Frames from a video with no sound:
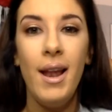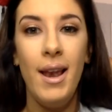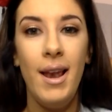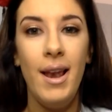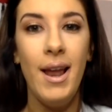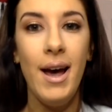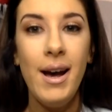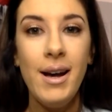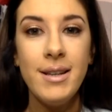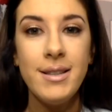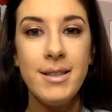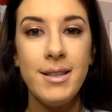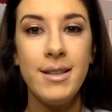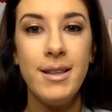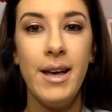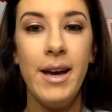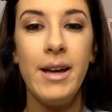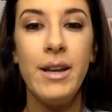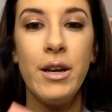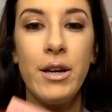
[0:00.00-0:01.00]
Lastly
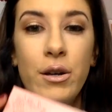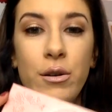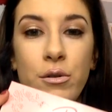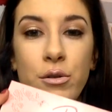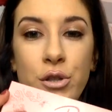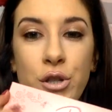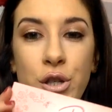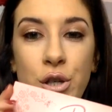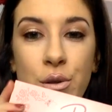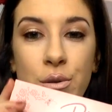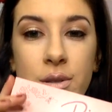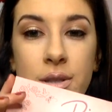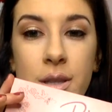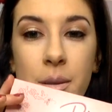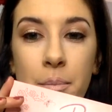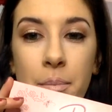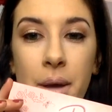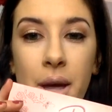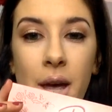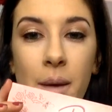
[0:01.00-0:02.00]
then, I'm going to use
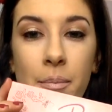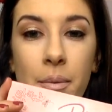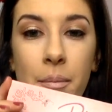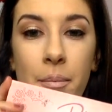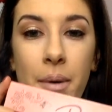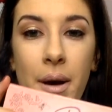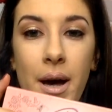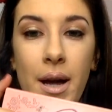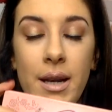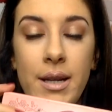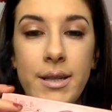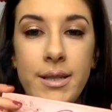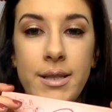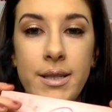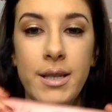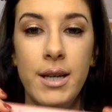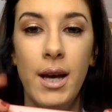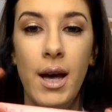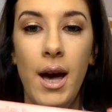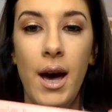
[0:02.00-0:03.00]
the Pippa
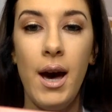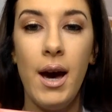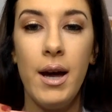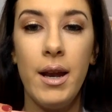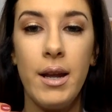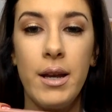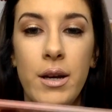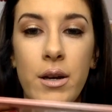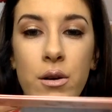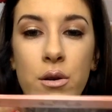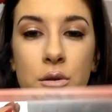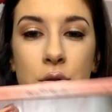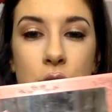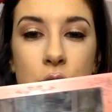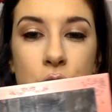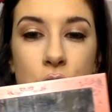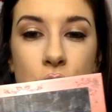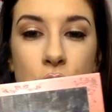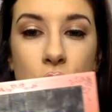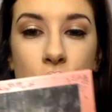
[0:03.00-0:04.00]
palette, and I'm
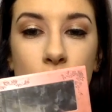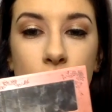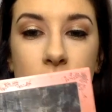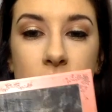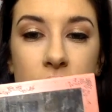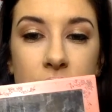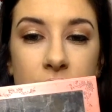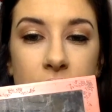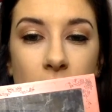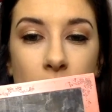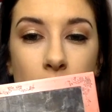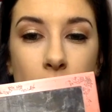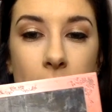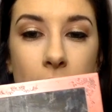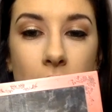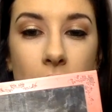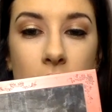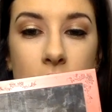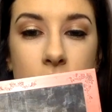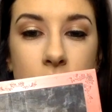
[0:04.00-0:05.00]
going to use it for
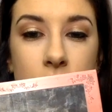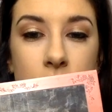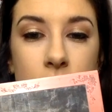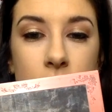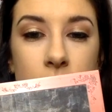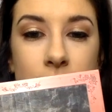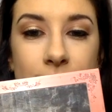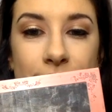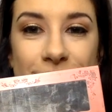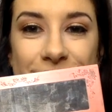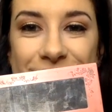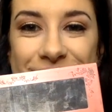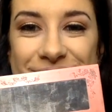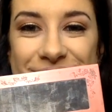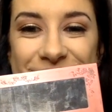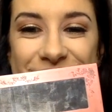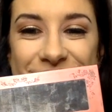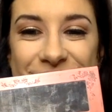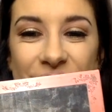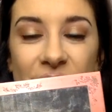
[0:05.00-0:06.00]
blush.
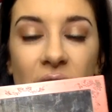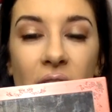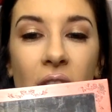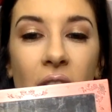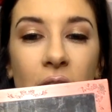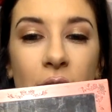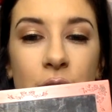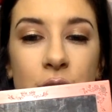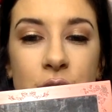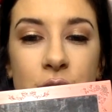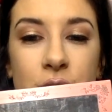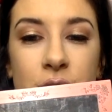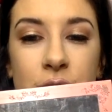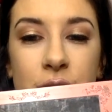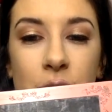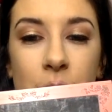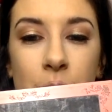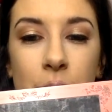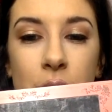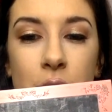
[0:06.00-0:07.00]
I'm going to use it
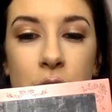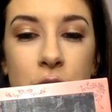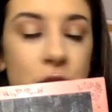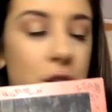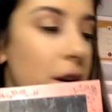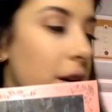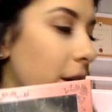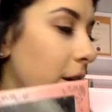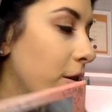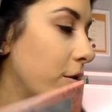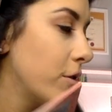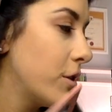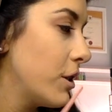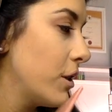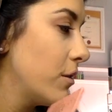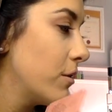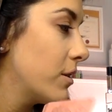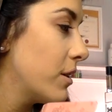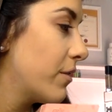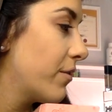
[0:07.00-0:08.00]
for blusher, and I'm going
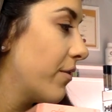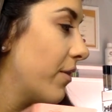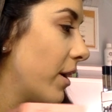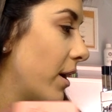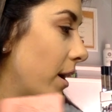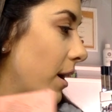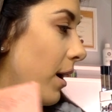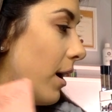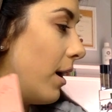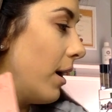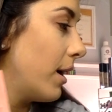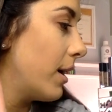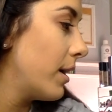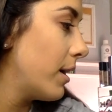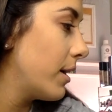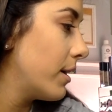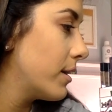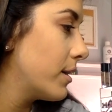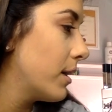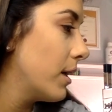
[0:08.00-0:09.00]
to use it for
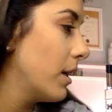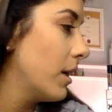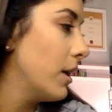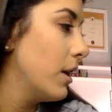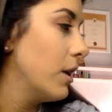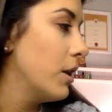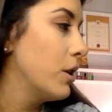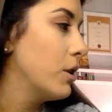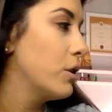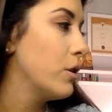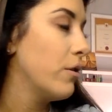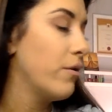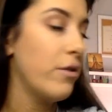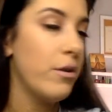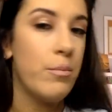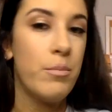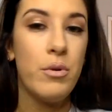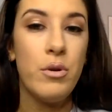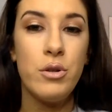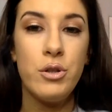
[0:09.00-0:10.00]
highlight. So
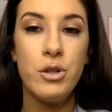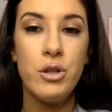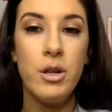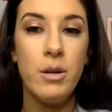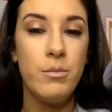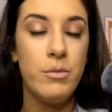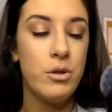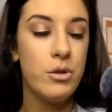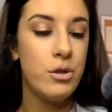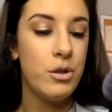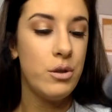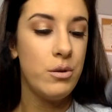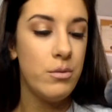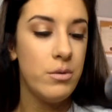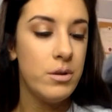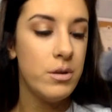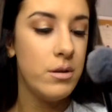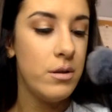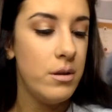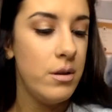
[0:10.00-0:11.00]
for blusher, I'm just
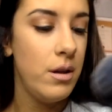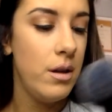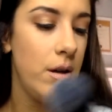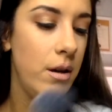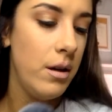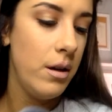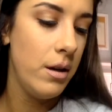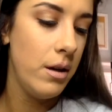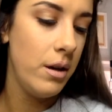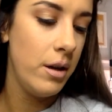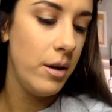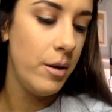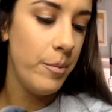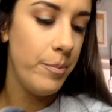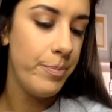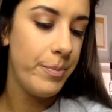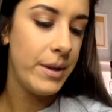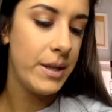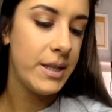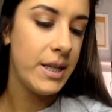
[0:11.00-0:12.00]
using the
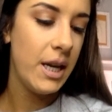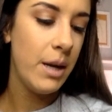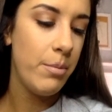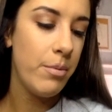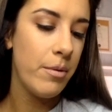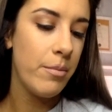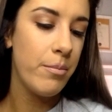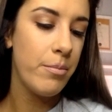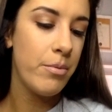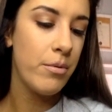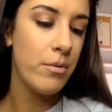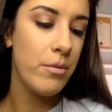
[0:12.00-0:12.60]
Taper